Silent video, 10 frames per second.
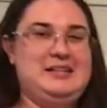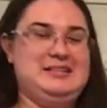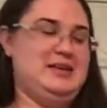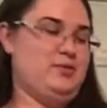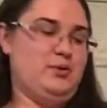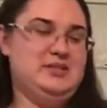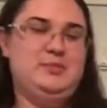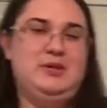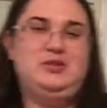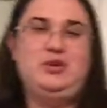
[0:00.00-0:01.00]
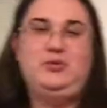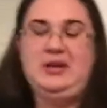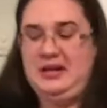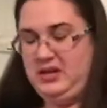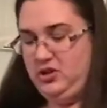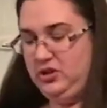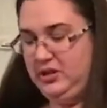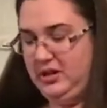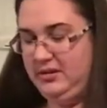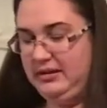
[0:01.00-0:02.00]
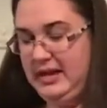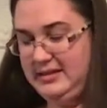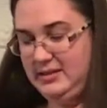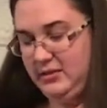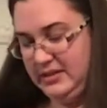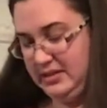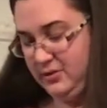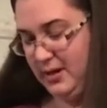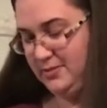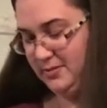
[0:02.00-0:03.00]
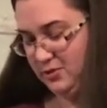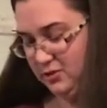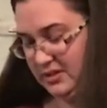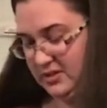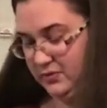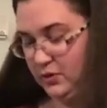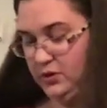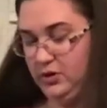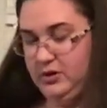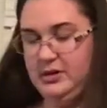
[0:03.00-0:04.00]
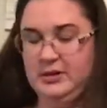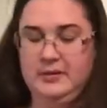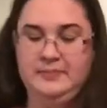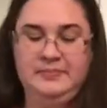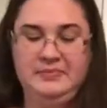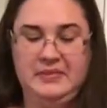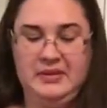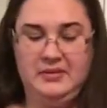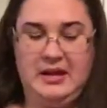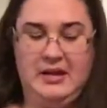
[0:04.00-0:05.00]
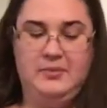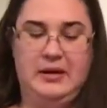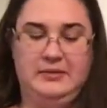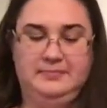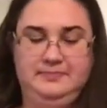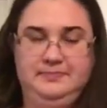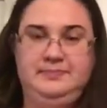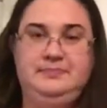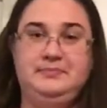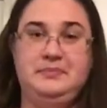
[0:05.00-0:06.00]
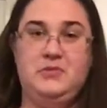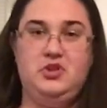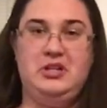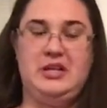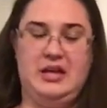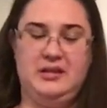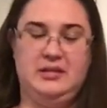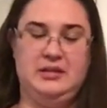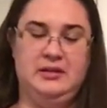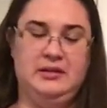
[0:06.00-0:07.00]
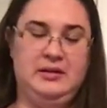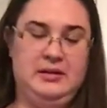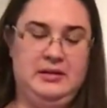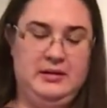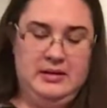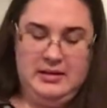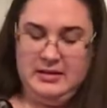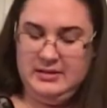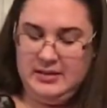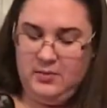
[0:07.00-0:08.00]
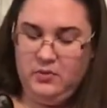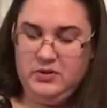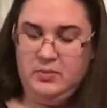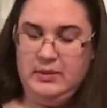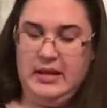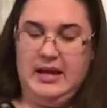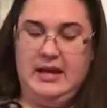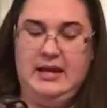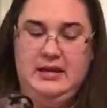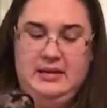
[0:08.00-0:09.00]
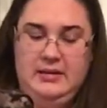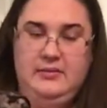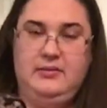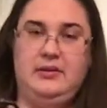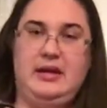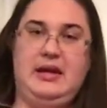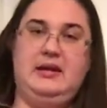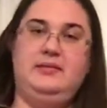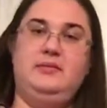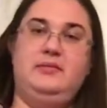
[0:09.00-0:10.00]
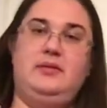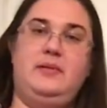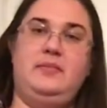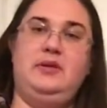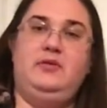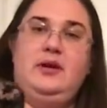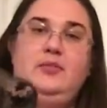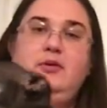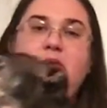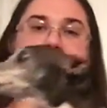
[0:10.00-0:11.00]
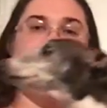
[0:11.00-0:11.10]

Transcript: has never once been in a show ring and couldn't care less, so I did grab some treats for her. Okay, but treat in hand. Same rules apply. Okay, I'm going to grab her.